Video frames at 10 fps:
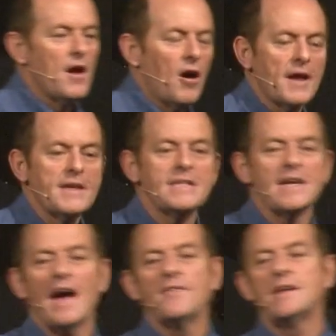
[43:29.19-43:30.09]
I need to
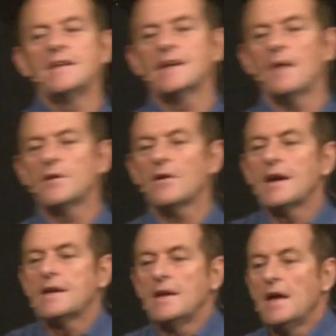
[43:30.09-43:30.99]
have an income that I
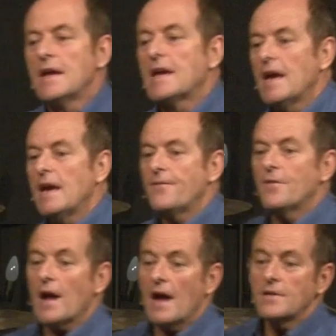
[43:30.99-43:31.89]
can care
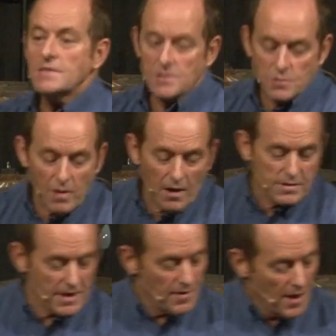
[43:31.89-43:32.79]
for others as well.
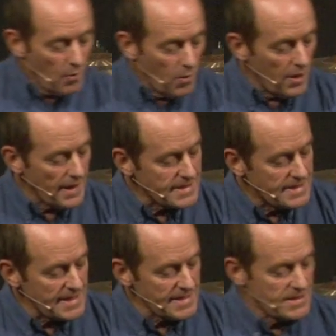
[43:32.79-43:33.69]
So work is
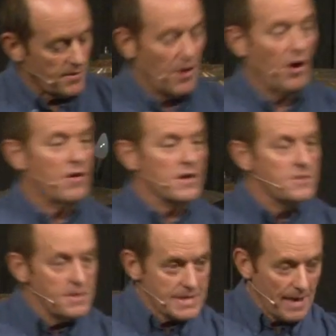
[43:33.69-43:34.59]
necessary. I've got to
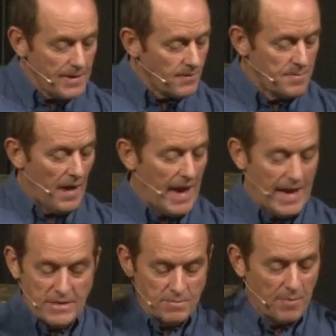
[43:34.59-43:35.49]
do something with my
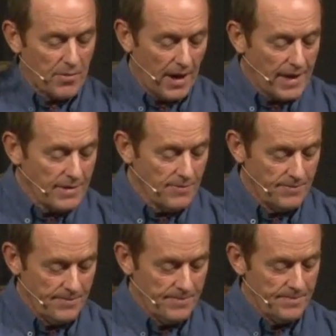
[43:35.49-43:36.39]
hands or my brain.
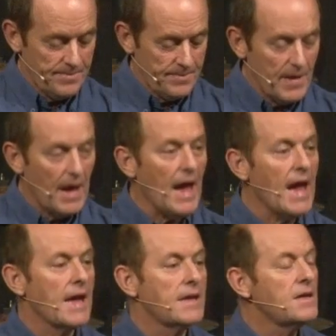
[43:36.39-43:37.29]

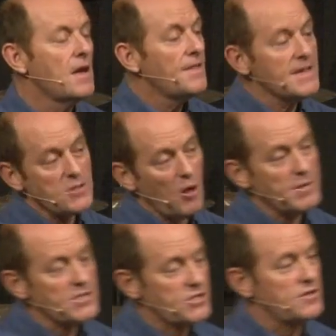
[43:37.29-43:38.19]
And there's an
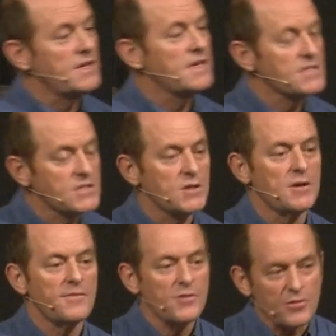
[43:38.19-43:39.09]
opportunity to
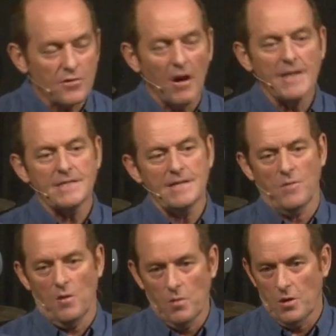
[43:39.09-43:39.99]
serve Christ in
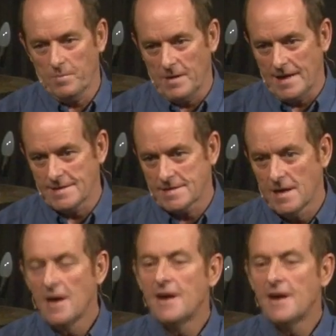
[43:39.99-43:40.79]
my workplace.